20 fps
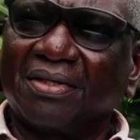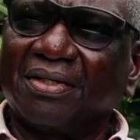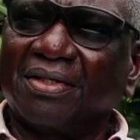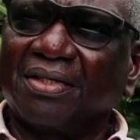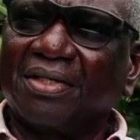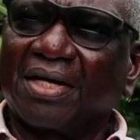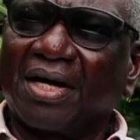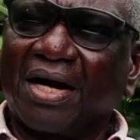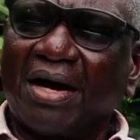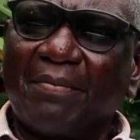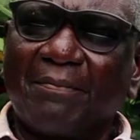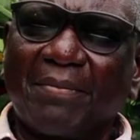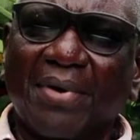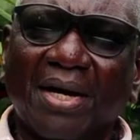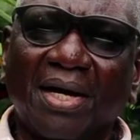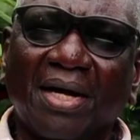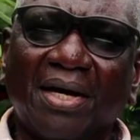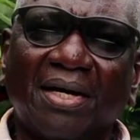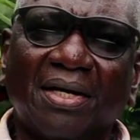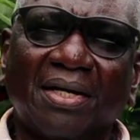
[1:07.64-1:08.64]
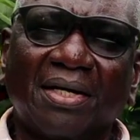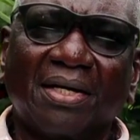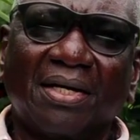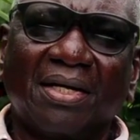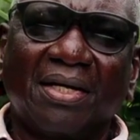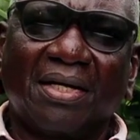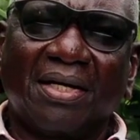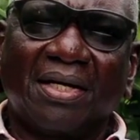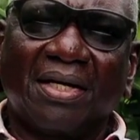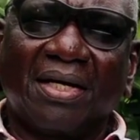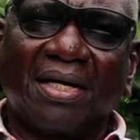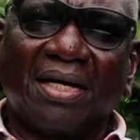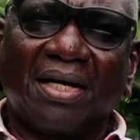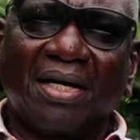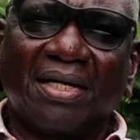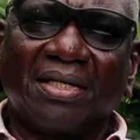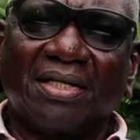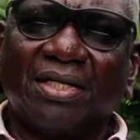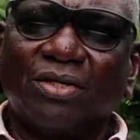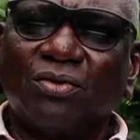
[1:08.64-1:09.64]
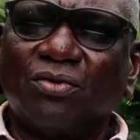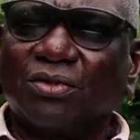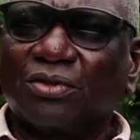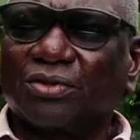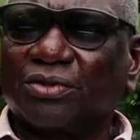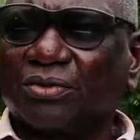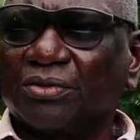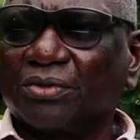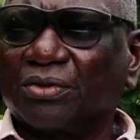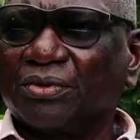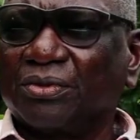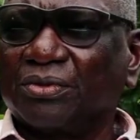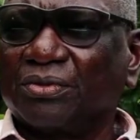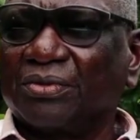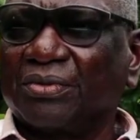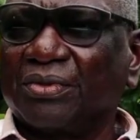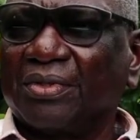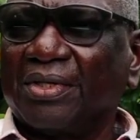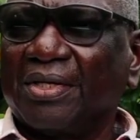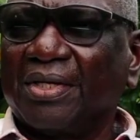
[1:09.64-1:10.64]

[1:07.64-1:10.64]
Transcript: in Kampala, and then also